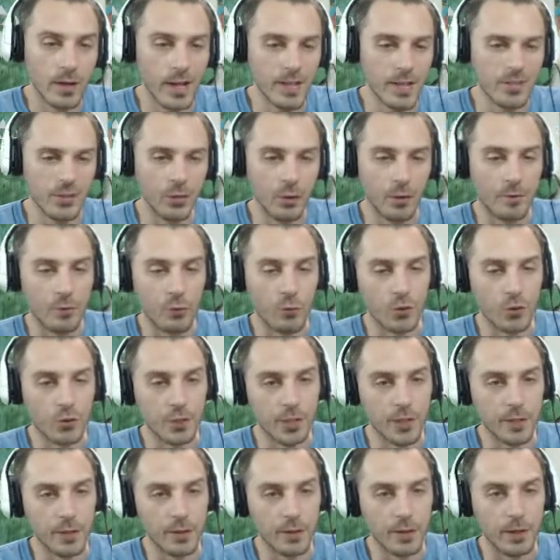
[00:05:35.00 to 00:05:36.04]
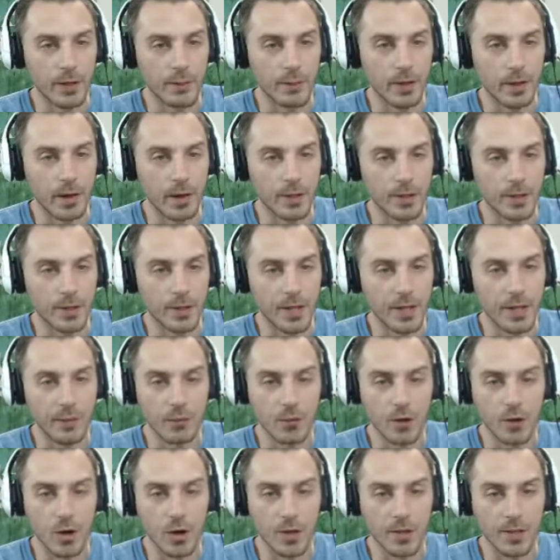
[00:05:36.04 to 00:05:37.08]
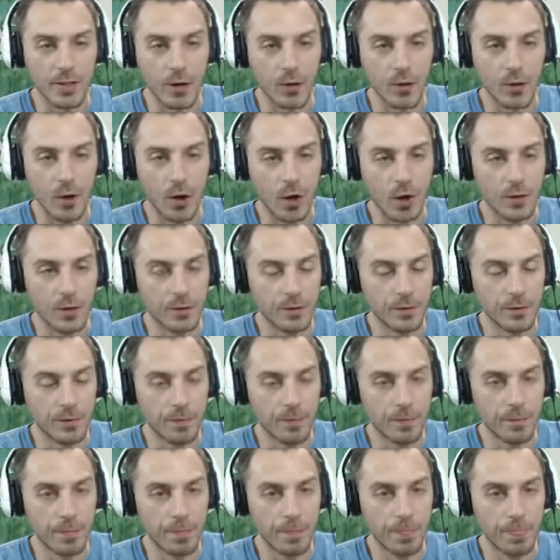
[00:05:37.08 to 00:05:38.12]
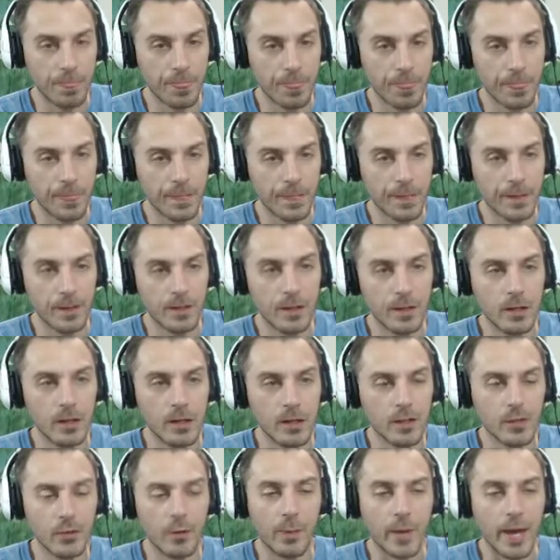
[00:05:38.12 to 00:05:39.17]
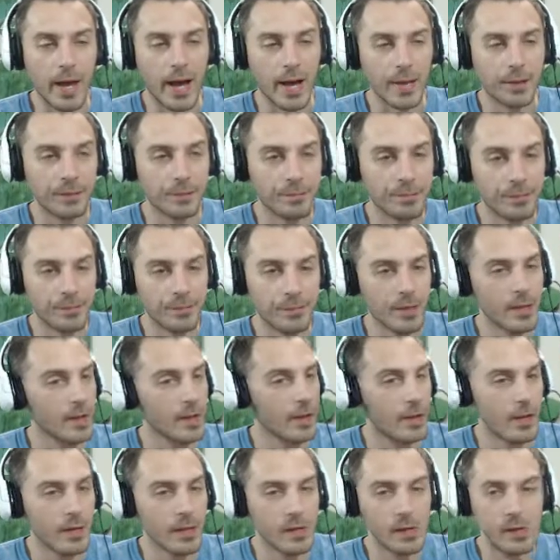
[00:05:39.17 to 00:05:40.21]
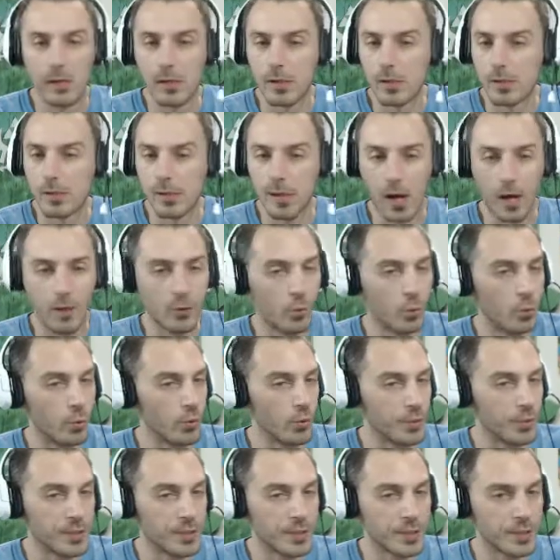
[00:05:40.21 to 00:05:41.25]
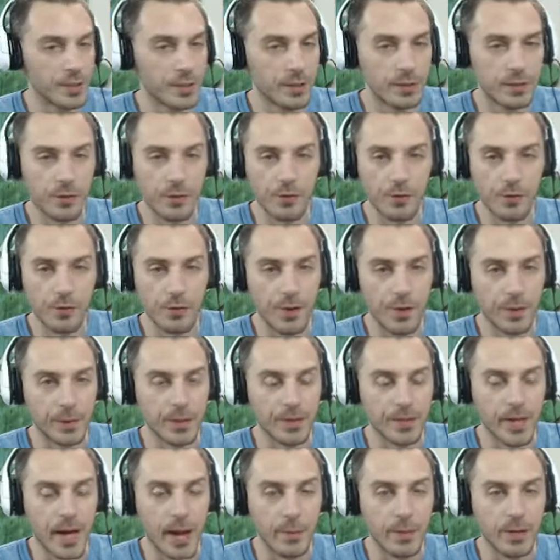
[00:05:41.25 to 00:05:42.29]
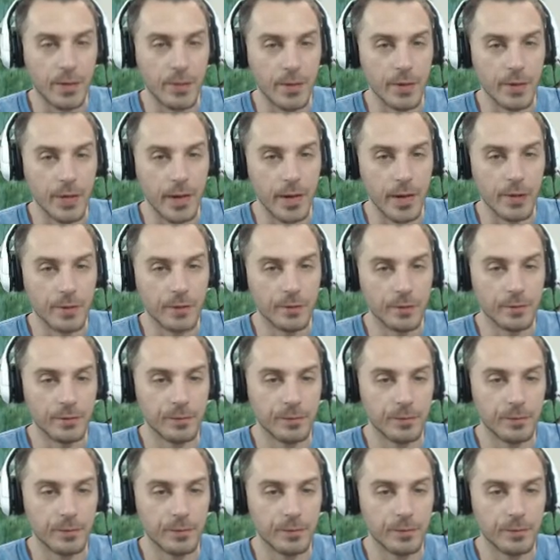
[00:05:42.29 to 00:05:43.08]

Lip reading: That's a little unfortunate that my Stadium card is now gone. A little bad. Not the worst thing that's happened to me yet.